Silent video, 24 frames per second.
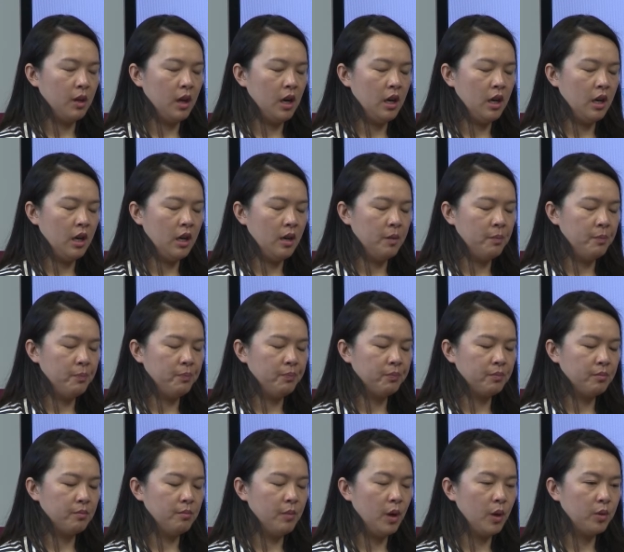um,
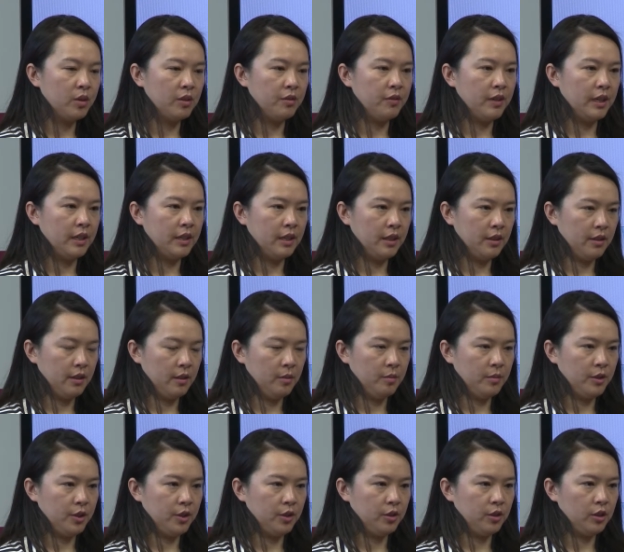motivating
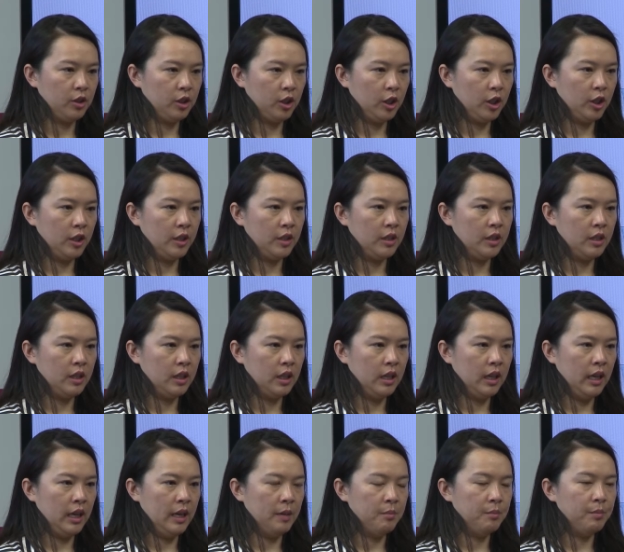them to learn
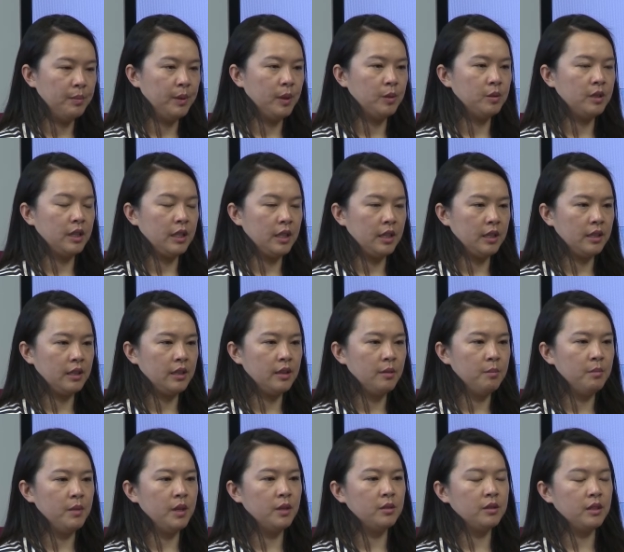and building,
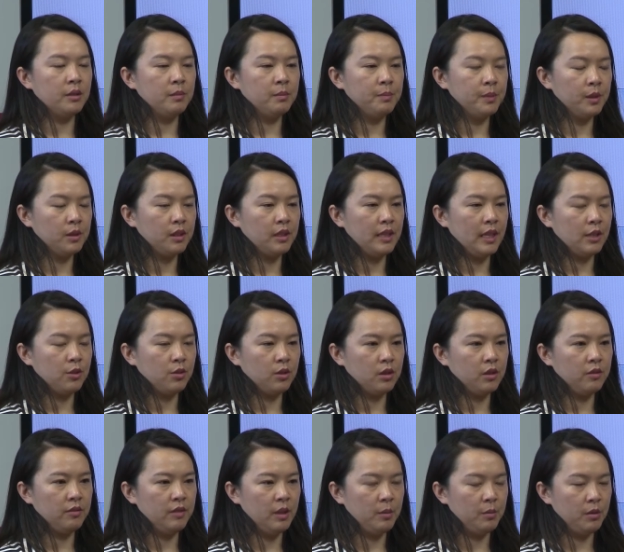build, building that
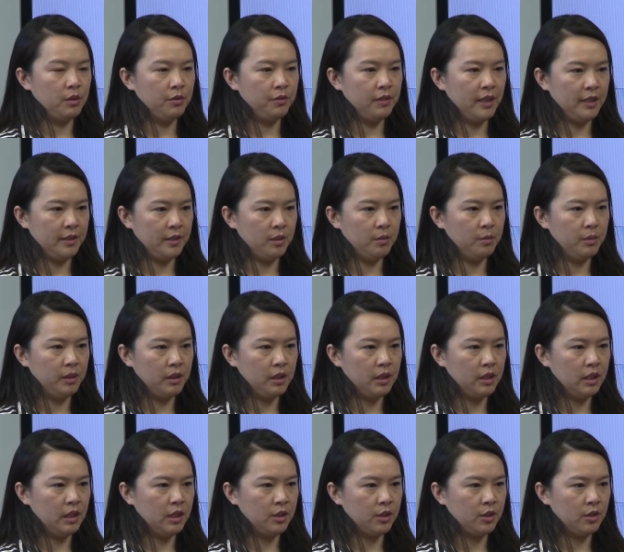sort of number
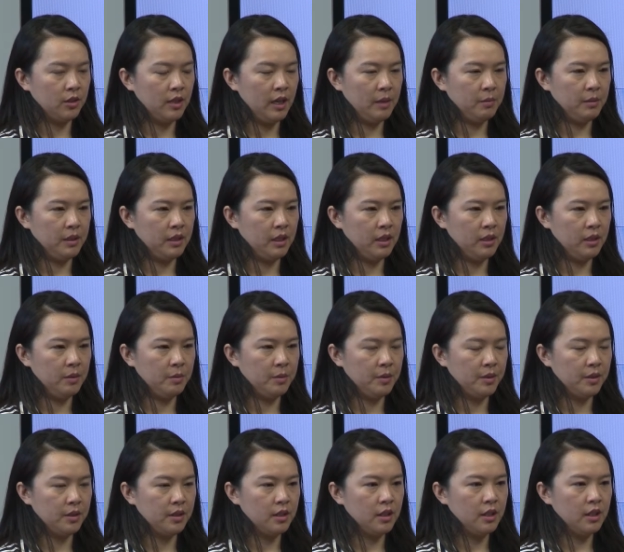flexibility, so that
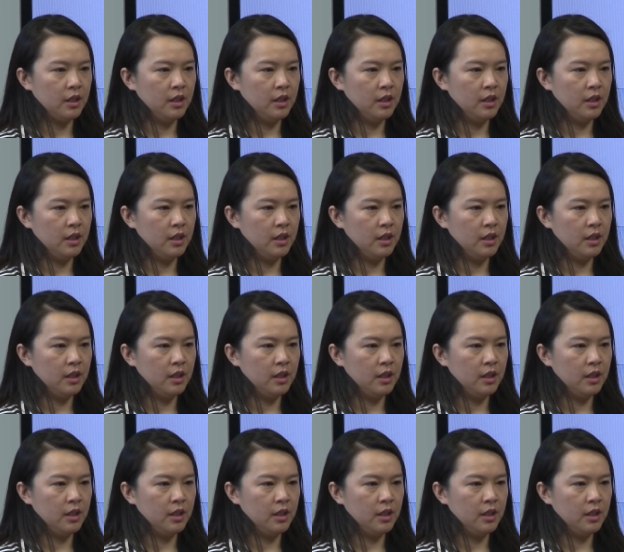becomes